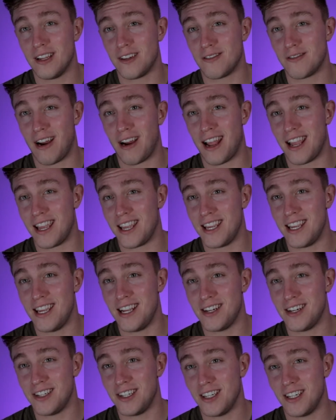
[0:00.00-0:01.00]
right
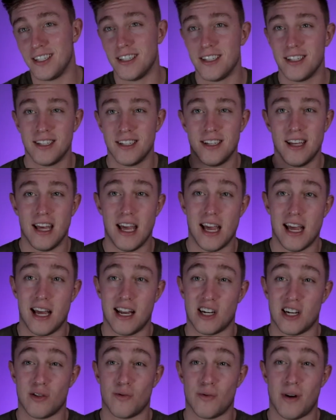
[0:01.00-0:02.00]
here
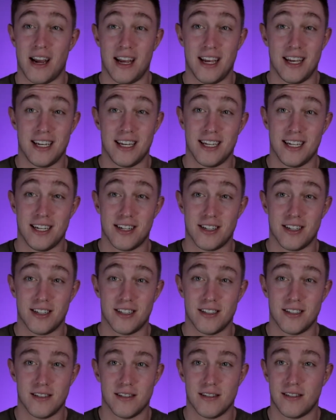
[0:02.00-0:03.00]
and right here.